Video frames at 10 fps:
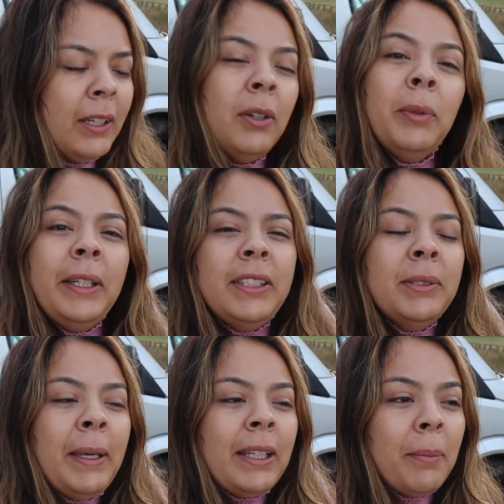you we need to
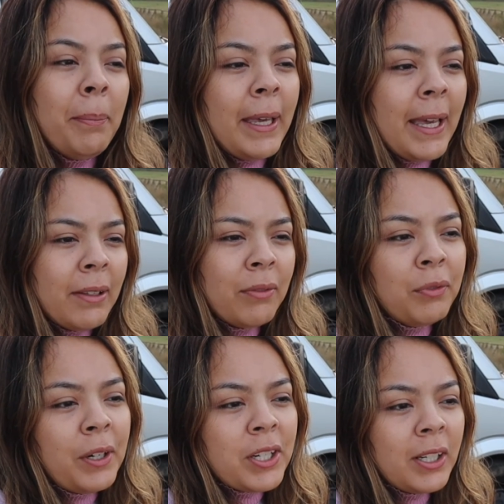make the bed,
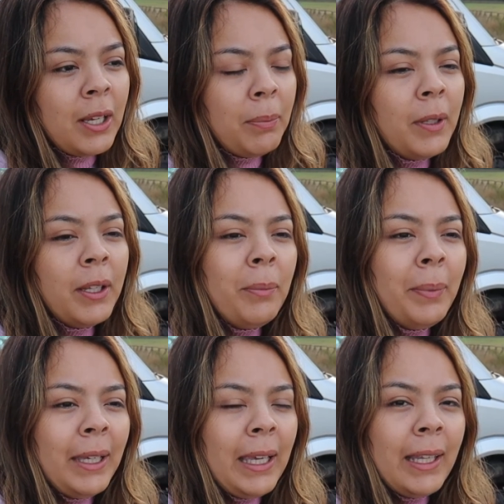freshen up a little
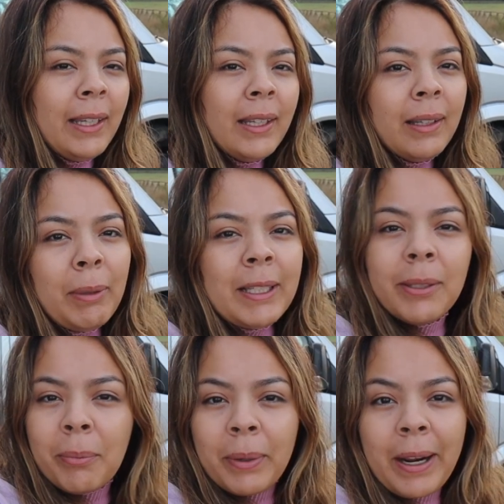bit, make
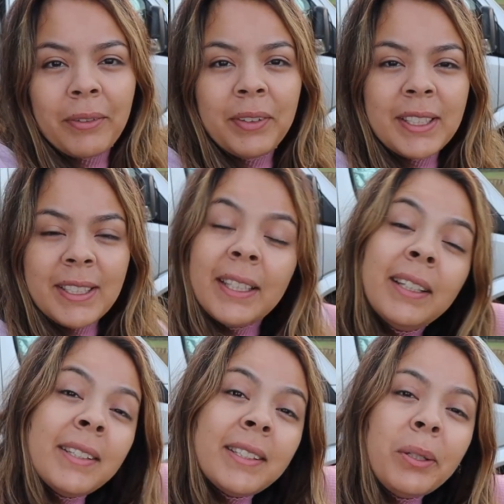some breakfast, and
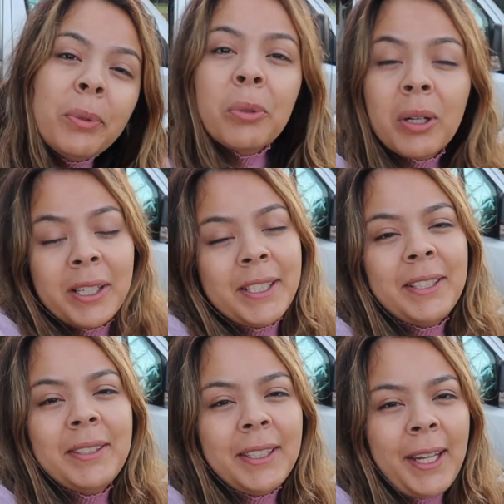let's see what we're gonna
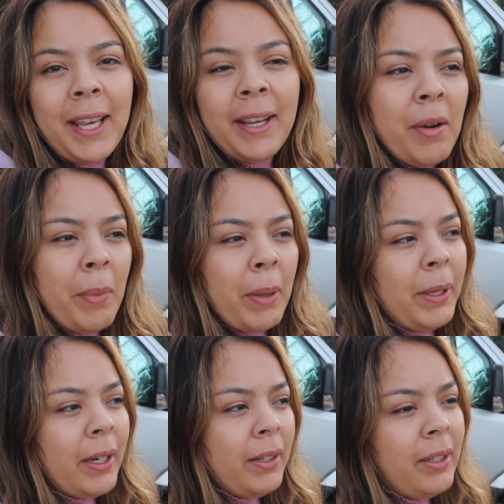do today. But
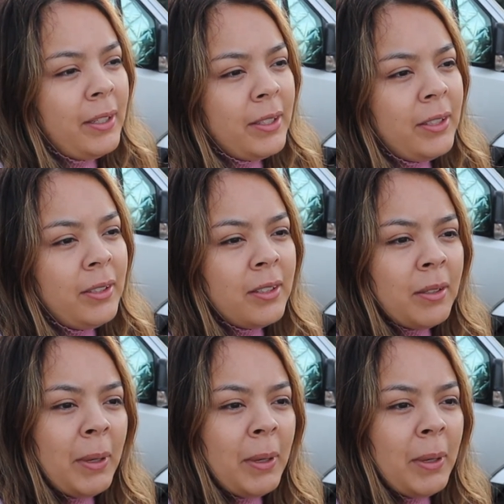we're gonna do some